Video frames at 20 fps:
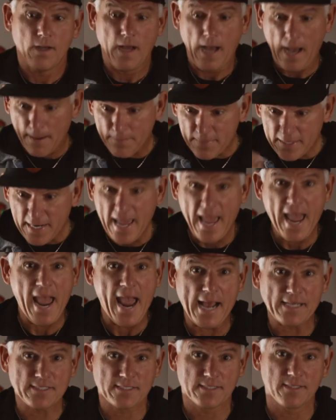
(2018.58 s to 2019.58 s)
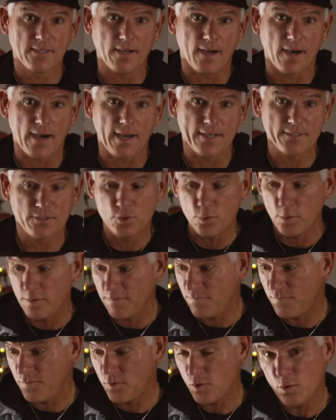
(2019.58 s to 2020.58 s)
I'm going to ask God to
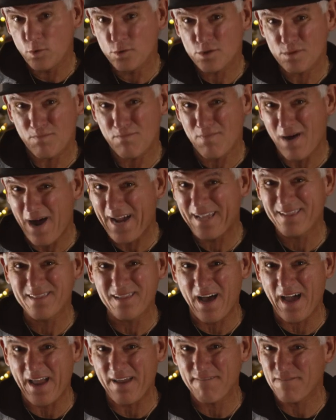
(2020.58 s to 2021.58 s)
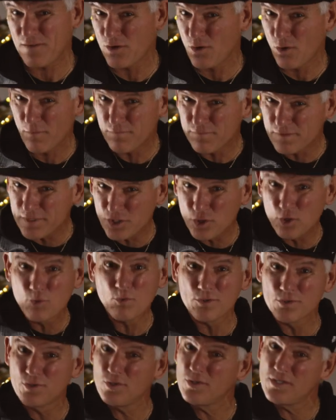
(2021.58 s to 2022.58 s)
infuse my life, and hopefully you
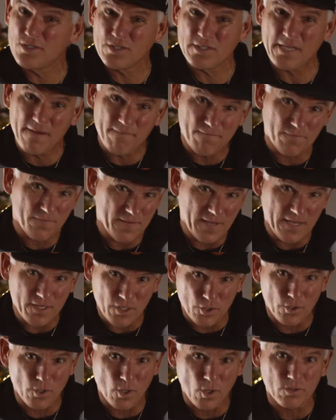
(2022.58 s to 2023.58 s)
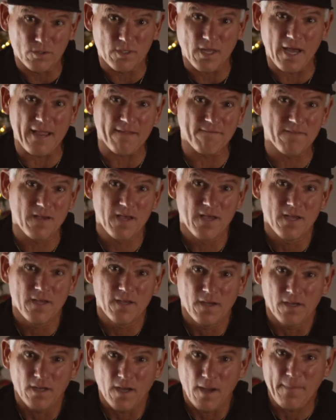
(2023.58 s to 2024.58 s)
will do the same in your own life.